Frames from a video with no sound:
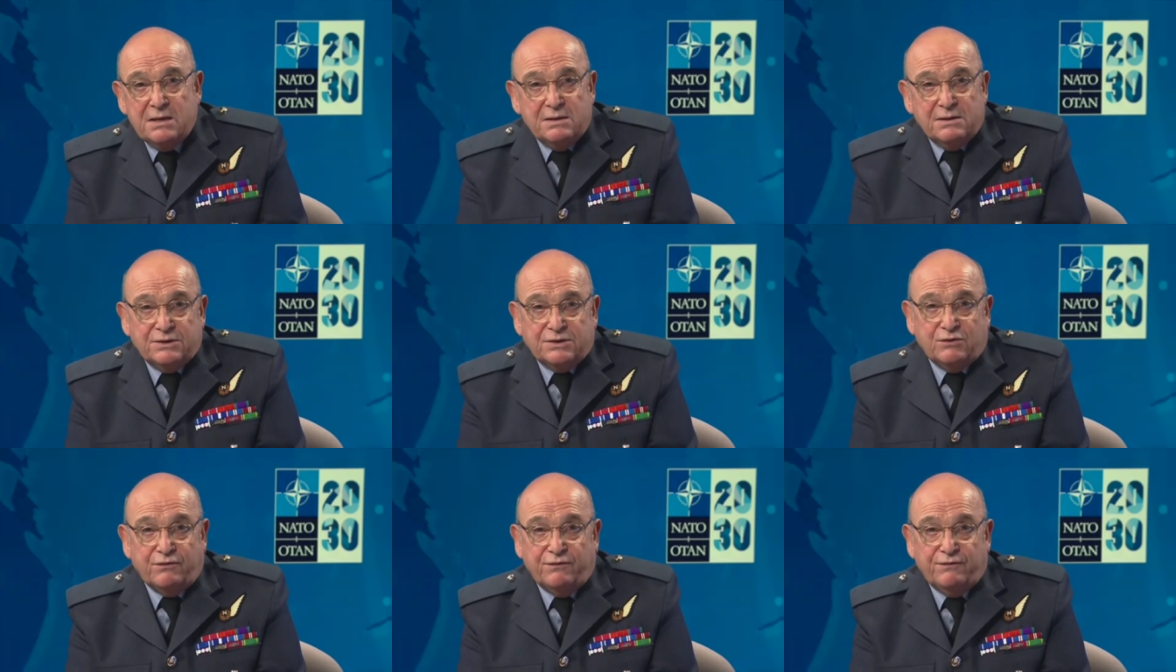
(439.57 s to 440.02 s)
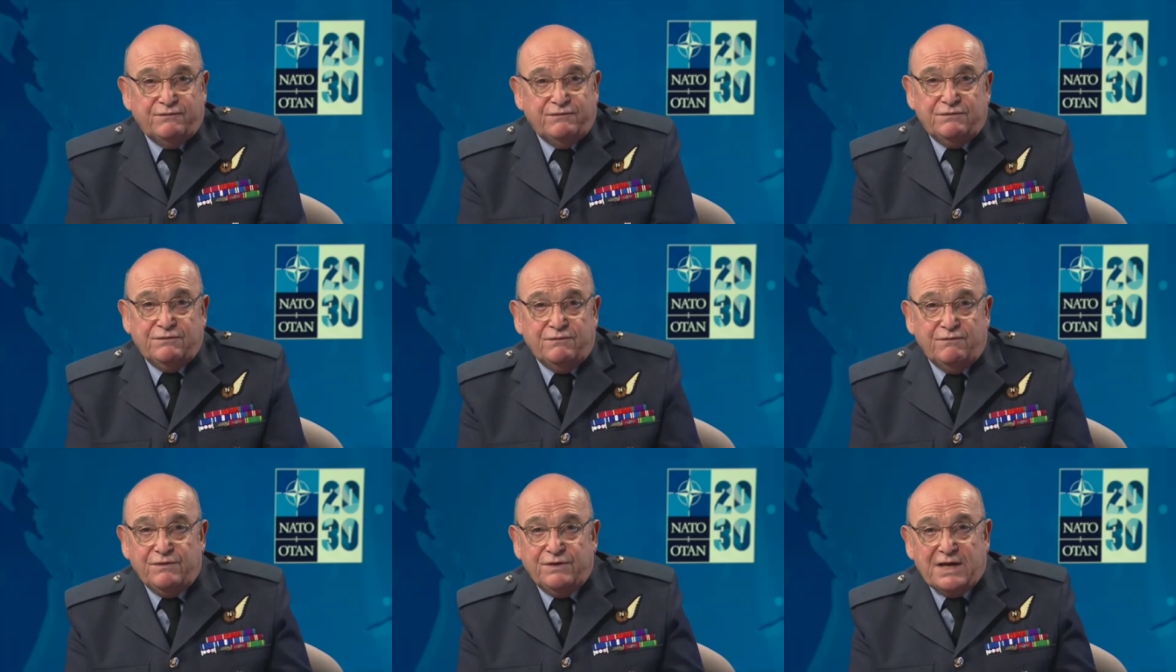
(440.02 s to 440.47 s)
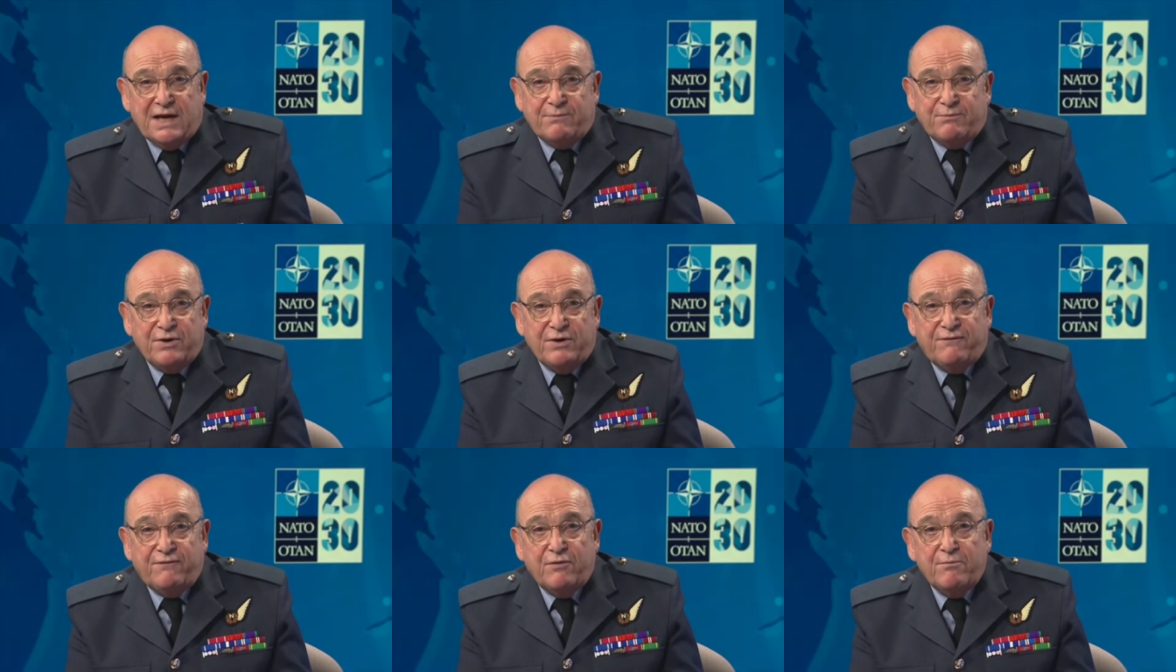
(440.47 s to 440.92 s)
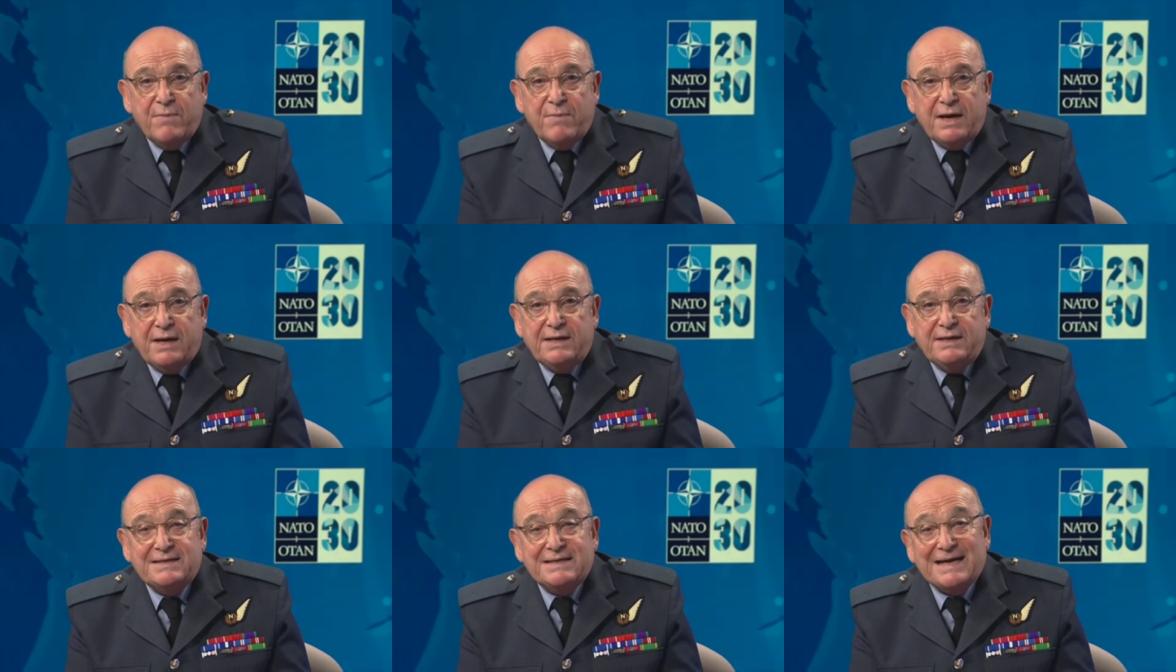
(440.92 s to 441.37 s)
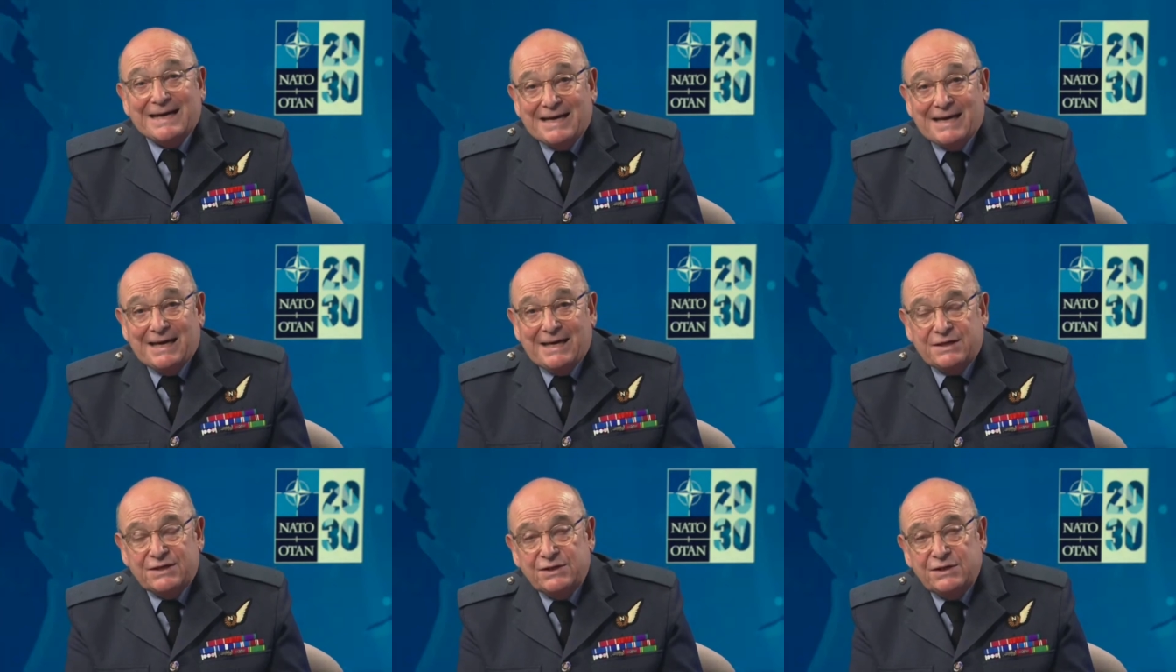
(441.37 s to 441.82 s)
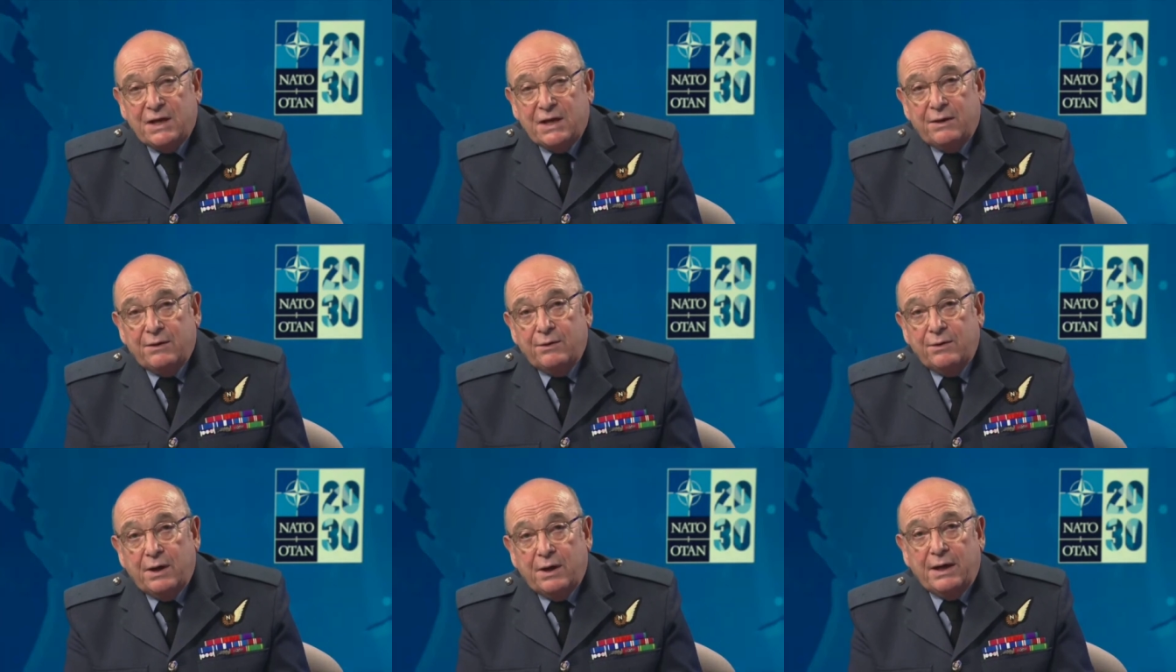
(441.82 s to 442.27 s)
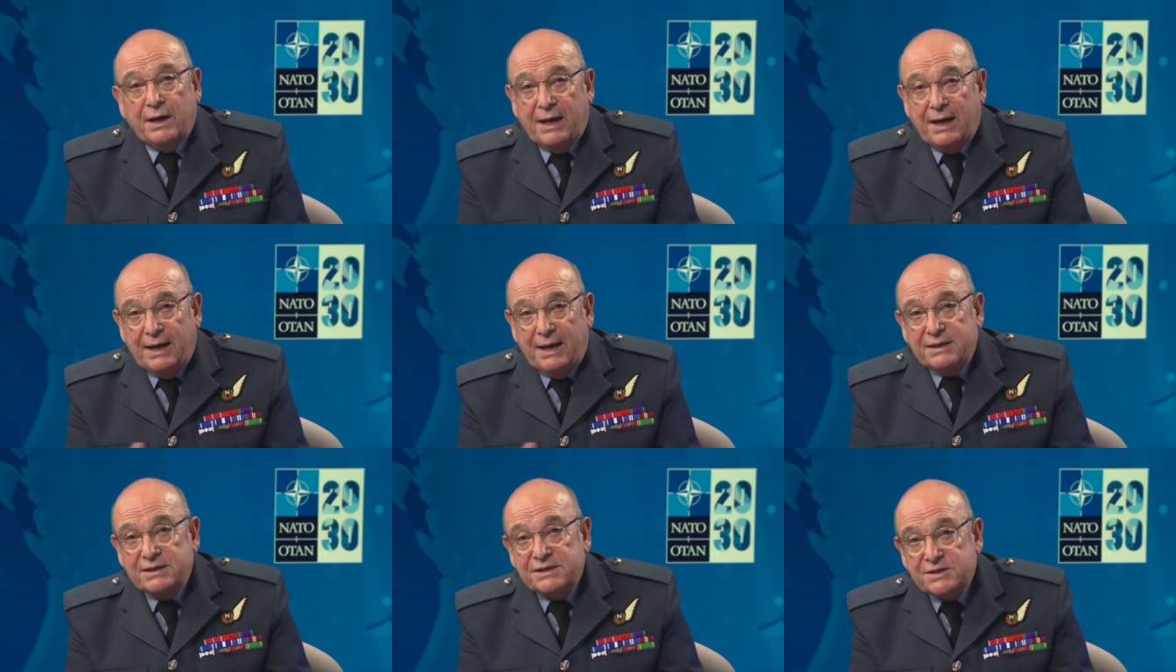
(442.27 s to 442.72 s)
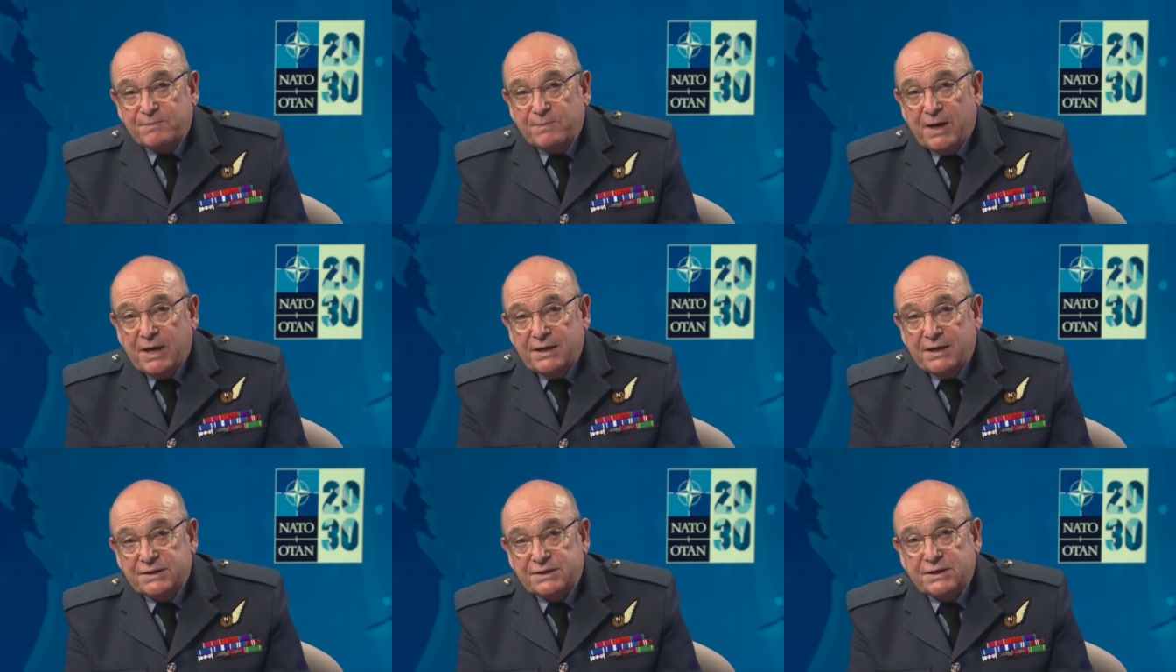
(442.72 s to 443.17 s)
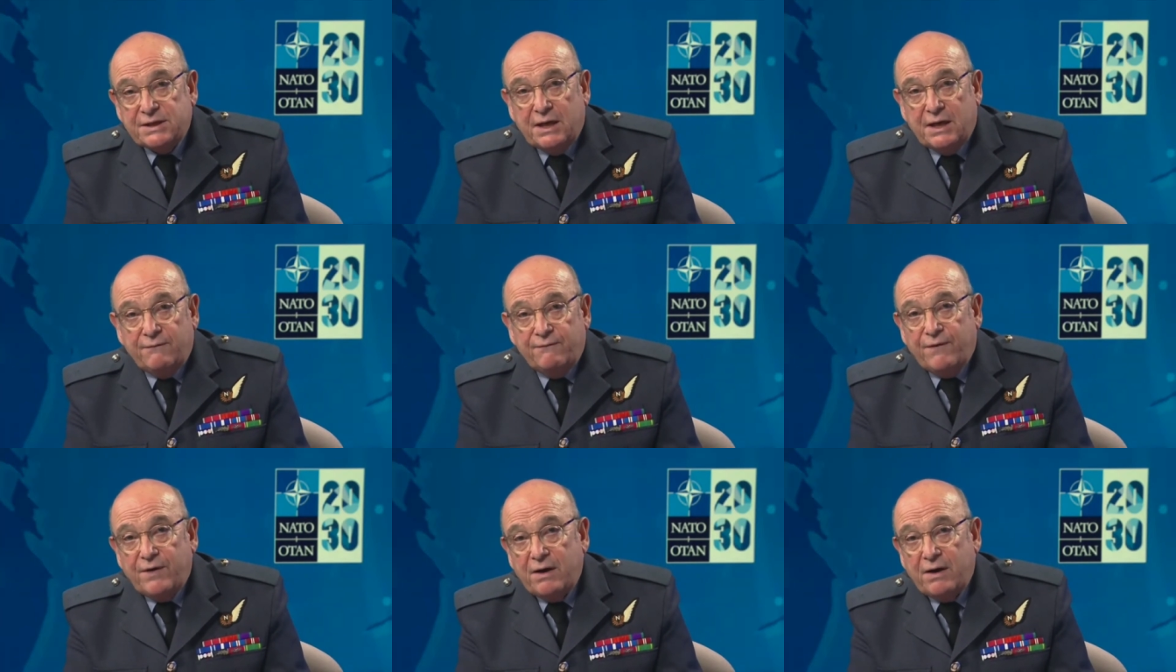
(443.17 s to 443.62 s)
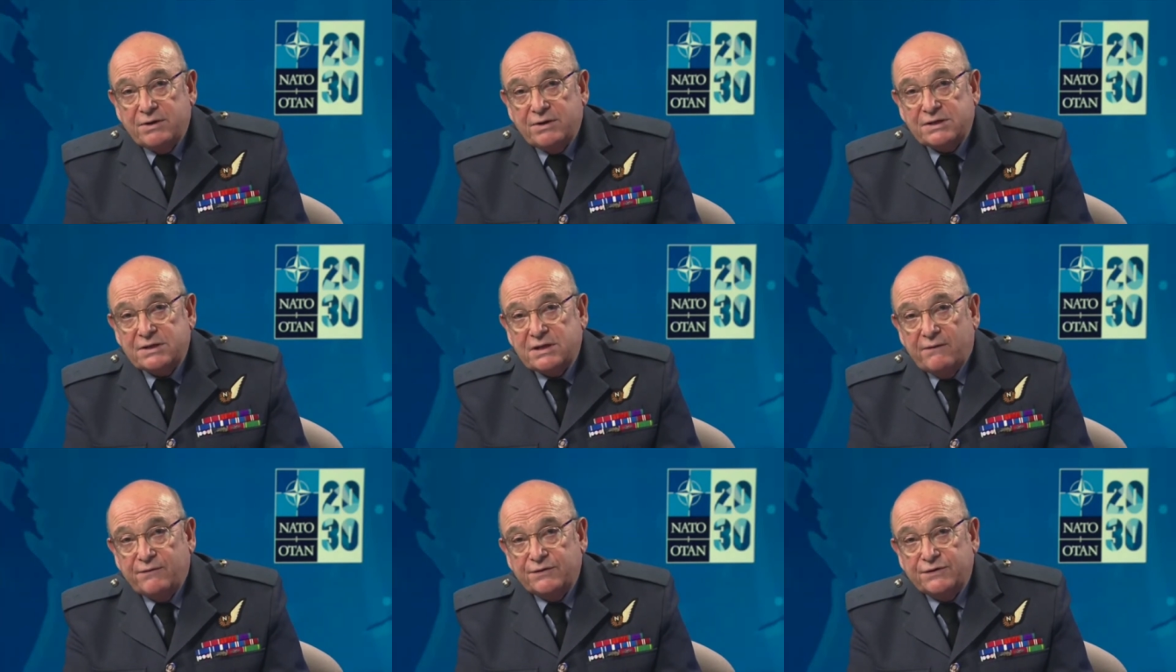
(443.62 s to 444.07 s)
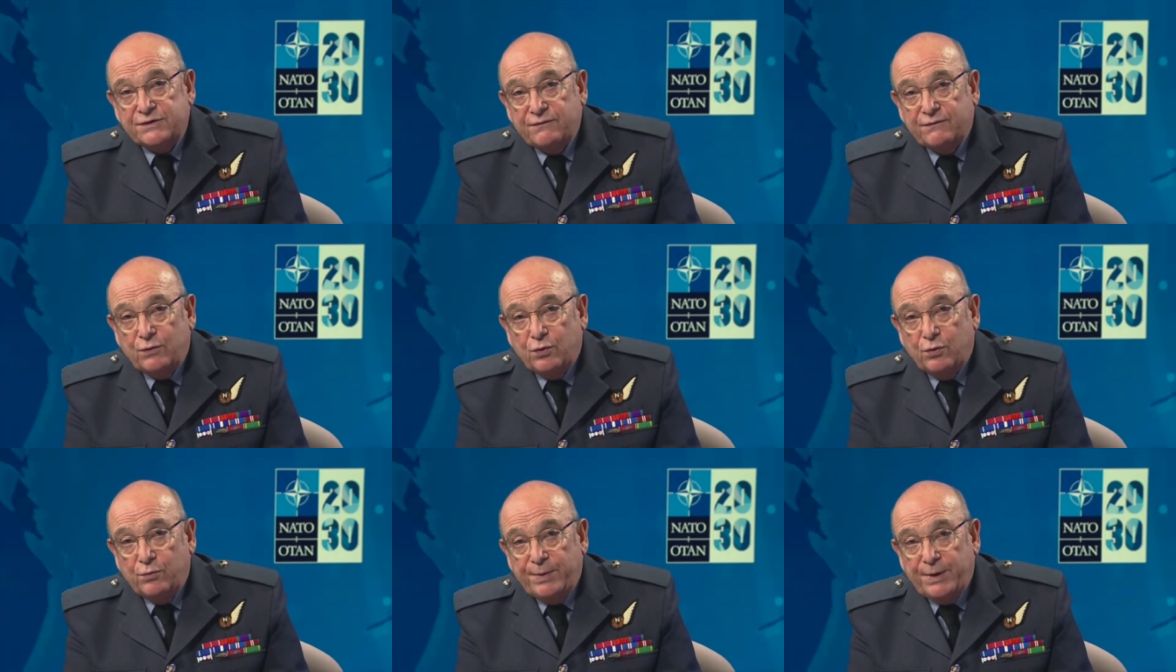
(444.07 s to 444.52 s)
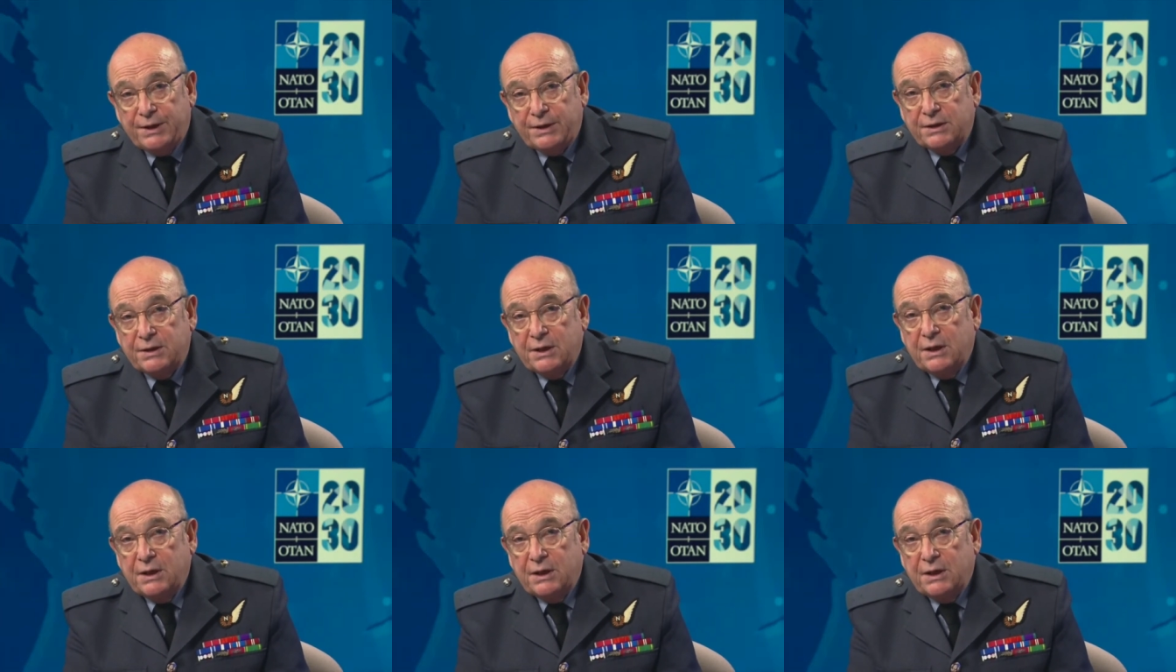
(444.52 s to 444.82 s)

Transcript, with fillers: sort of debris from many decades now in space in various levels of orbit,